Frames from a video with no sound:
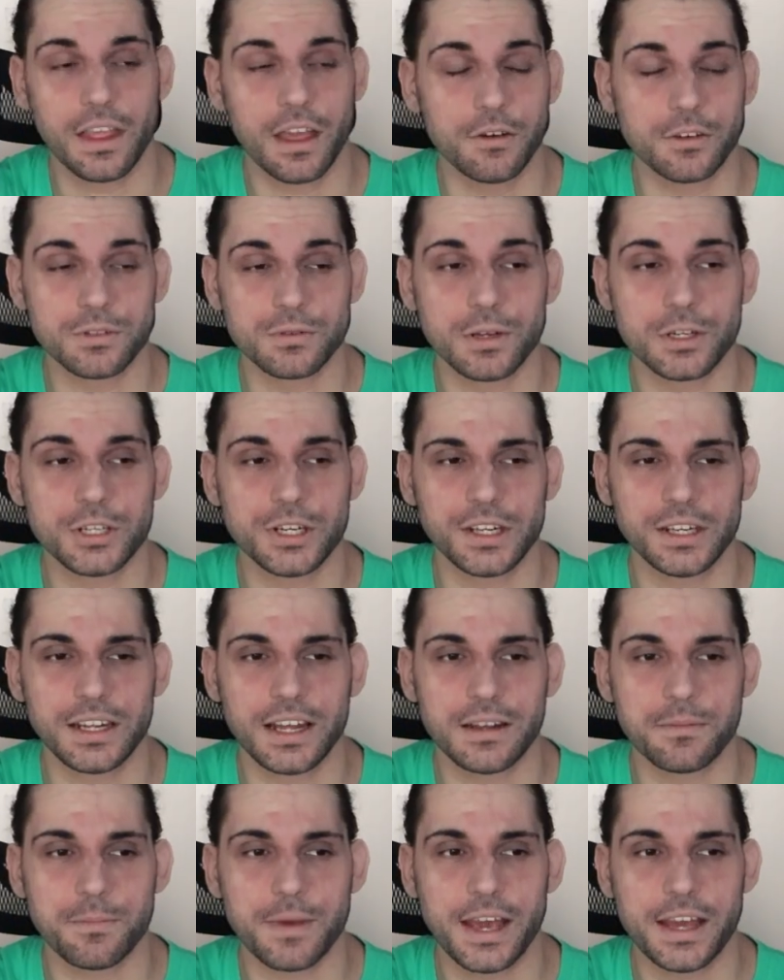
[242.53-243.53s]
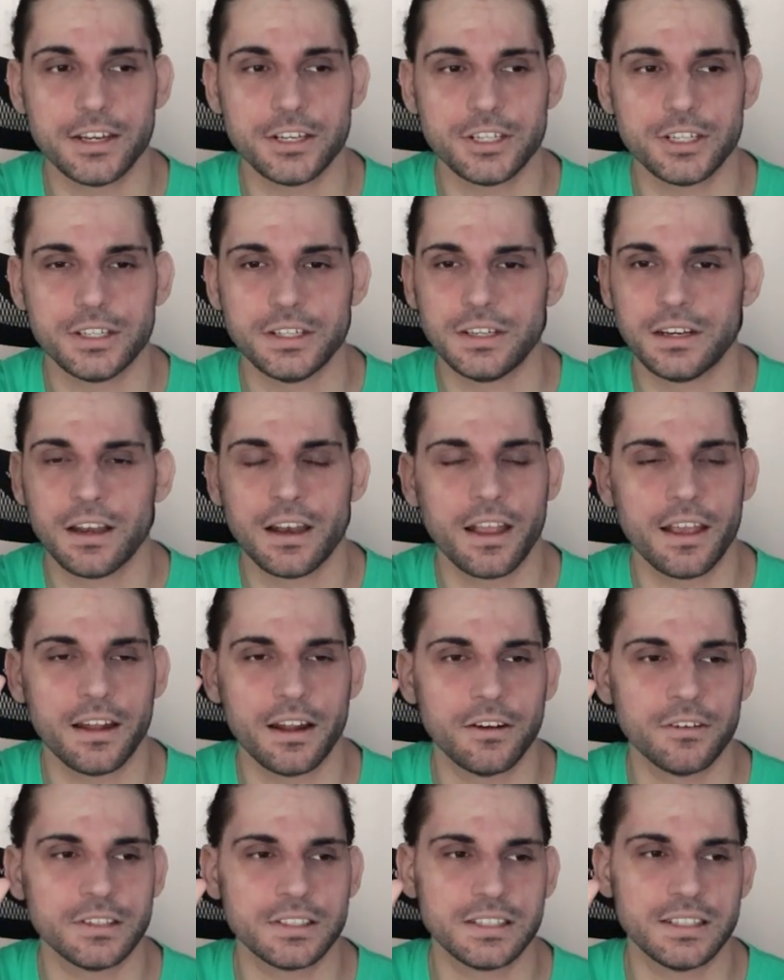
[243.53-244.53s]
I was watching that match and
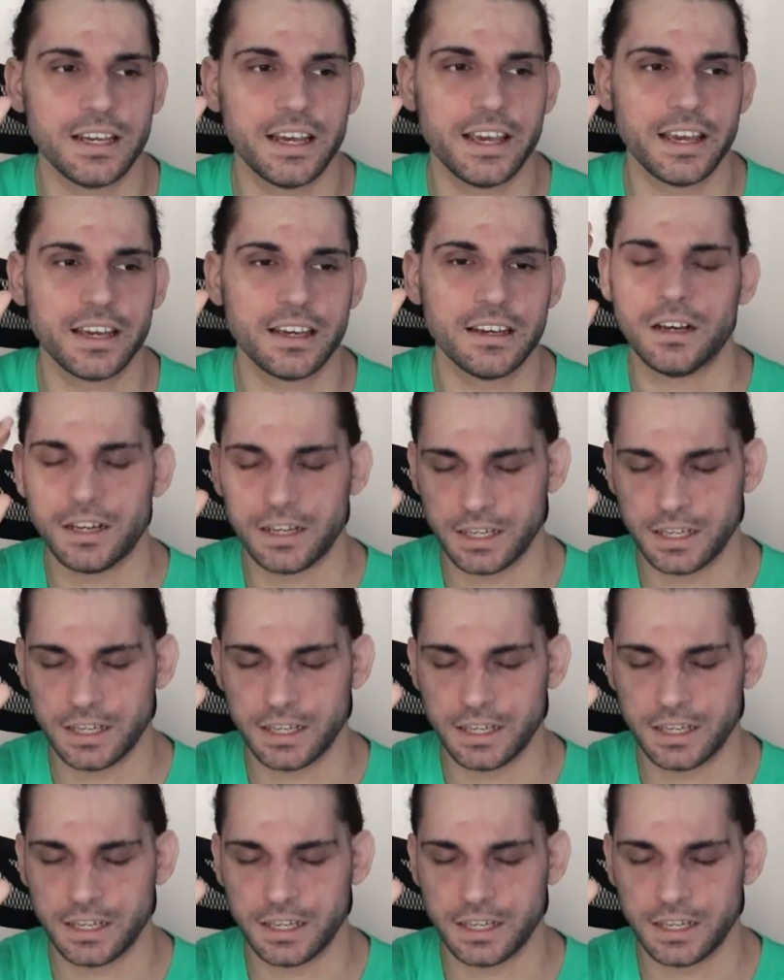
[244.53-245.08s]
I was like,